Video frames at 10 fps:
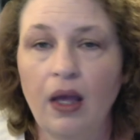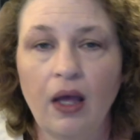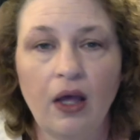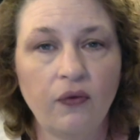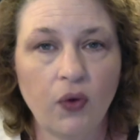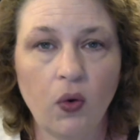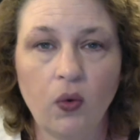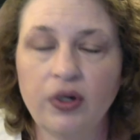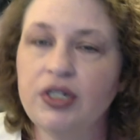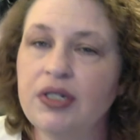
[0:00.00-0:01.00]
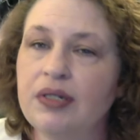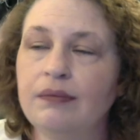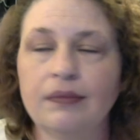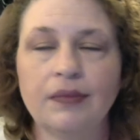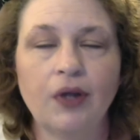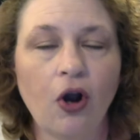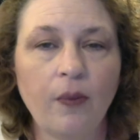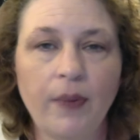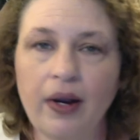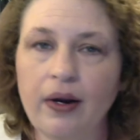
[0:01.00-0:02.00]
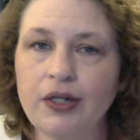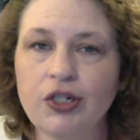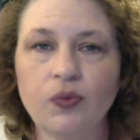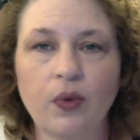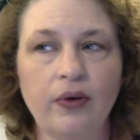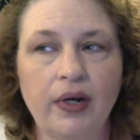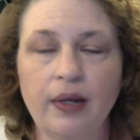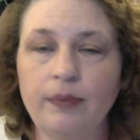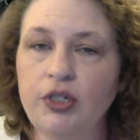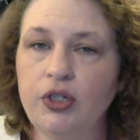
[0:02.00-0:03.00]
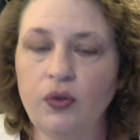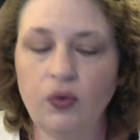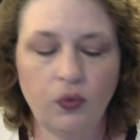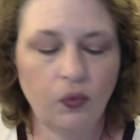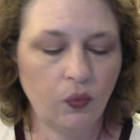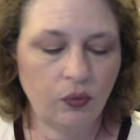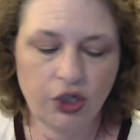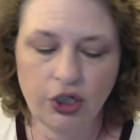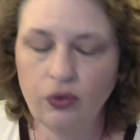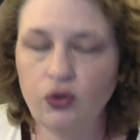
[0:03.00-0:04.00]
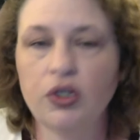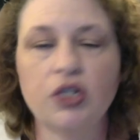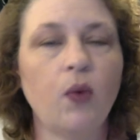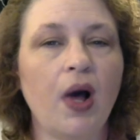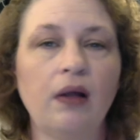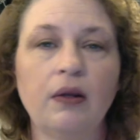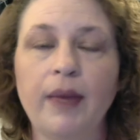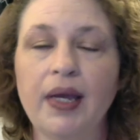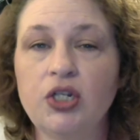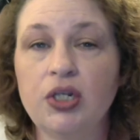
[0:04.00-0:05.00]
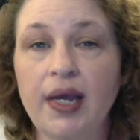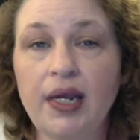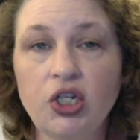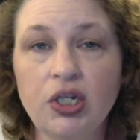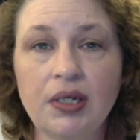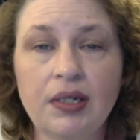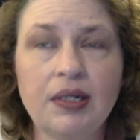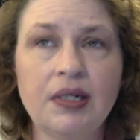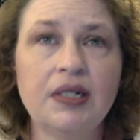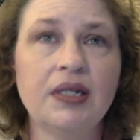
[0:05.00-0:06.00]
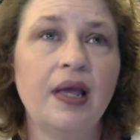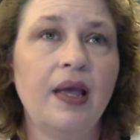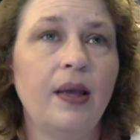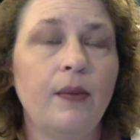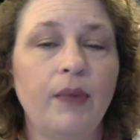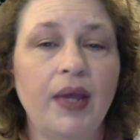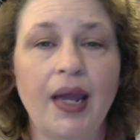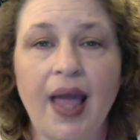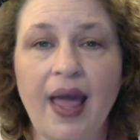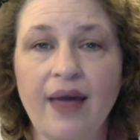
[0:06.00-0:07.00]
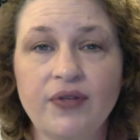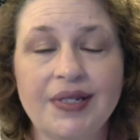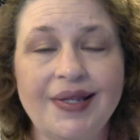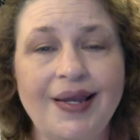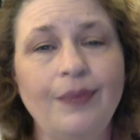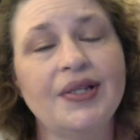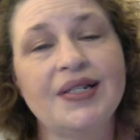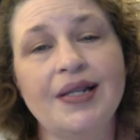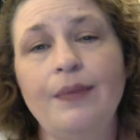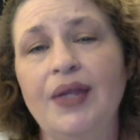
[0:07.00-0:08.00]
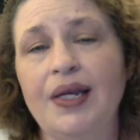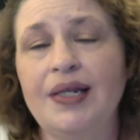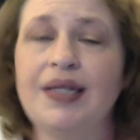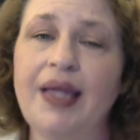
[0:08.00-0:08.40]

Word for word: Of course, our parents wrote it up to children's wild imaginations, being half asleep, the same things they